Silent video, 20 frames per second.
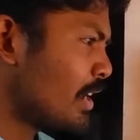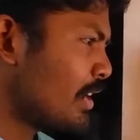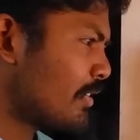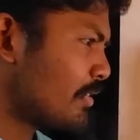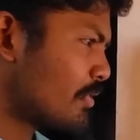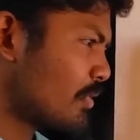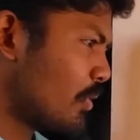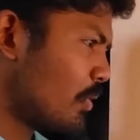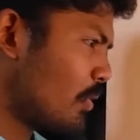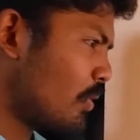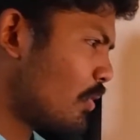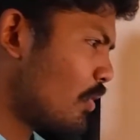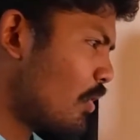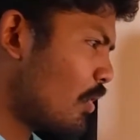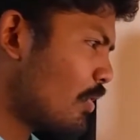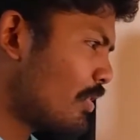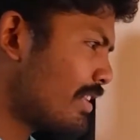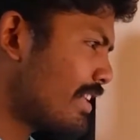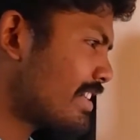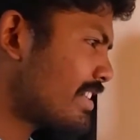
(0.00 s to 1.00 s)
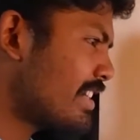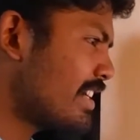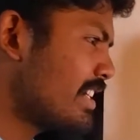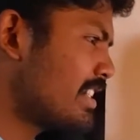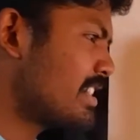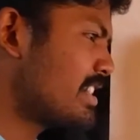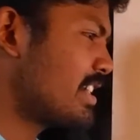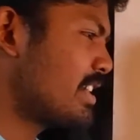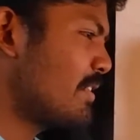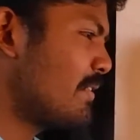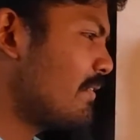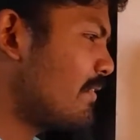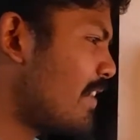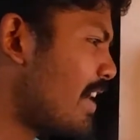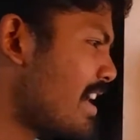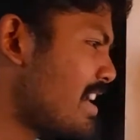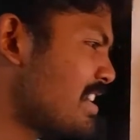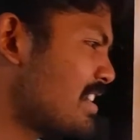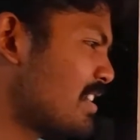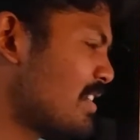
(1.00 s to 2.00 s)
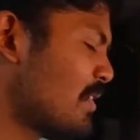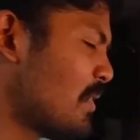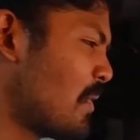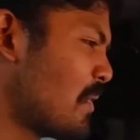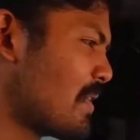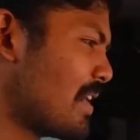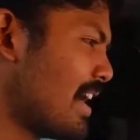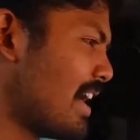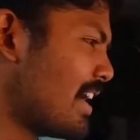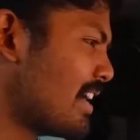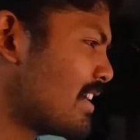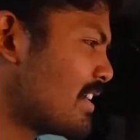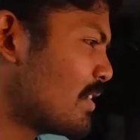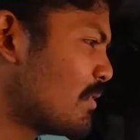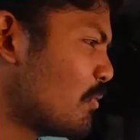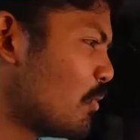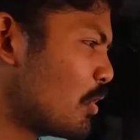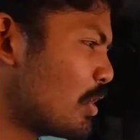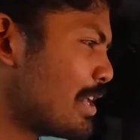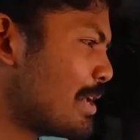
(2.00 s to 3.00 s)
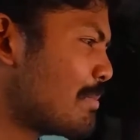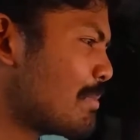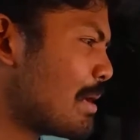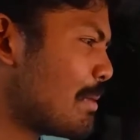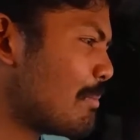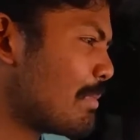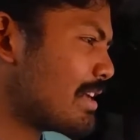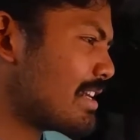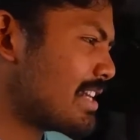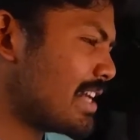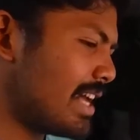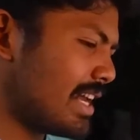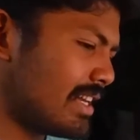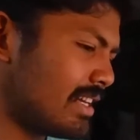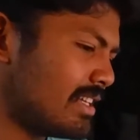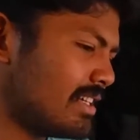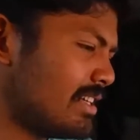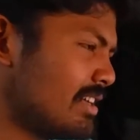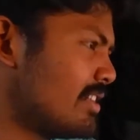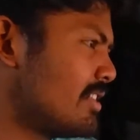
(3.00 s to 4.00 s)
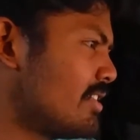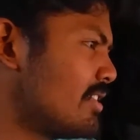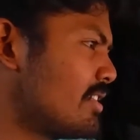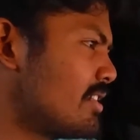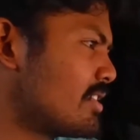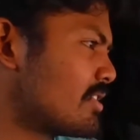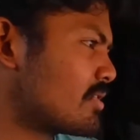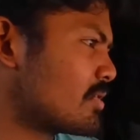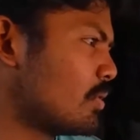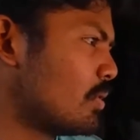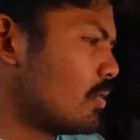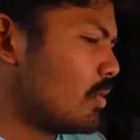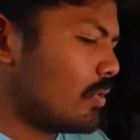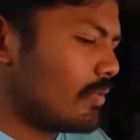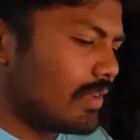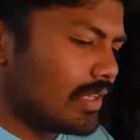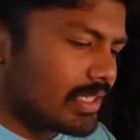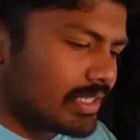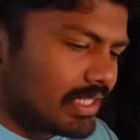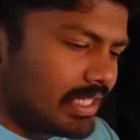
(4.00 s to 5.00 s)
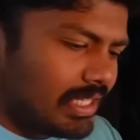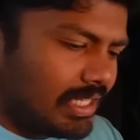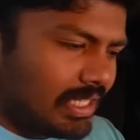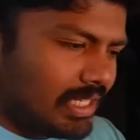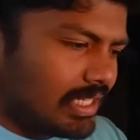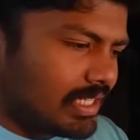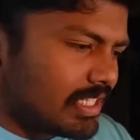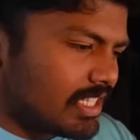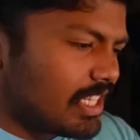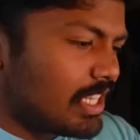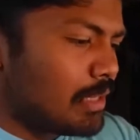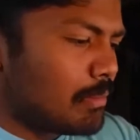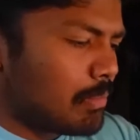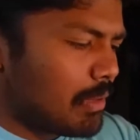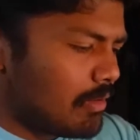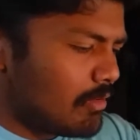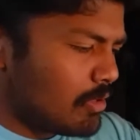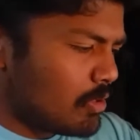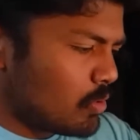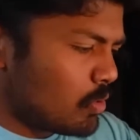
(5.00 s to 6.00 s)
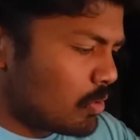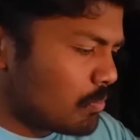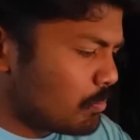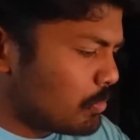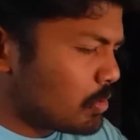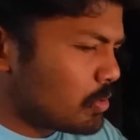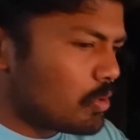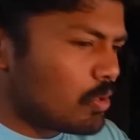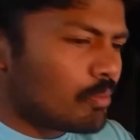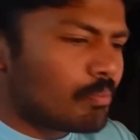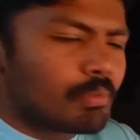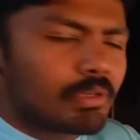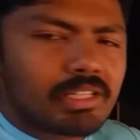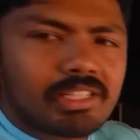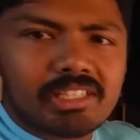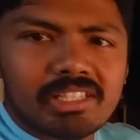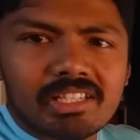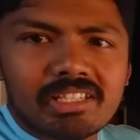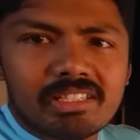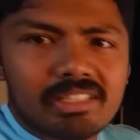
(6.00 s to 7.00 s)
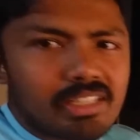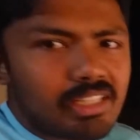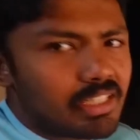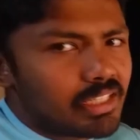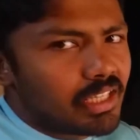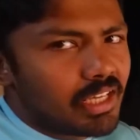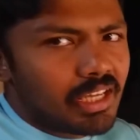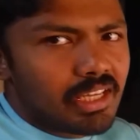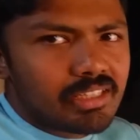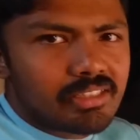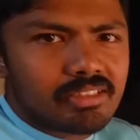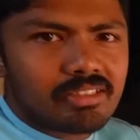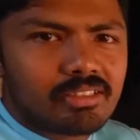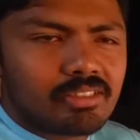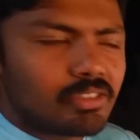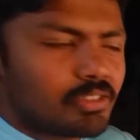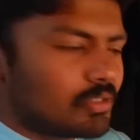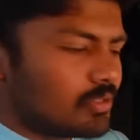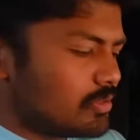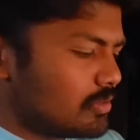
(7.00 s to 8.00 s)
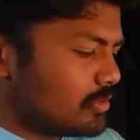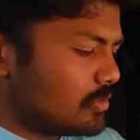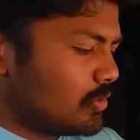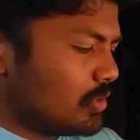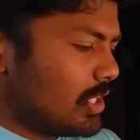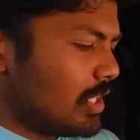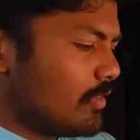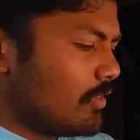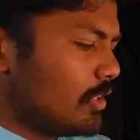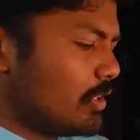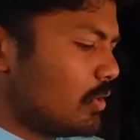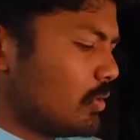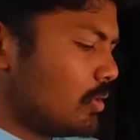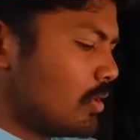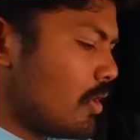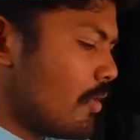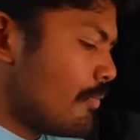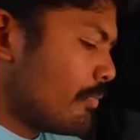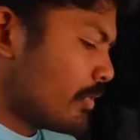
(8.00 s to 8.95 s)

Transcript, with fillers: So on the search, find Lola, volume number 10. So obviously, let's keep our notebook open just in case, you know, you never know.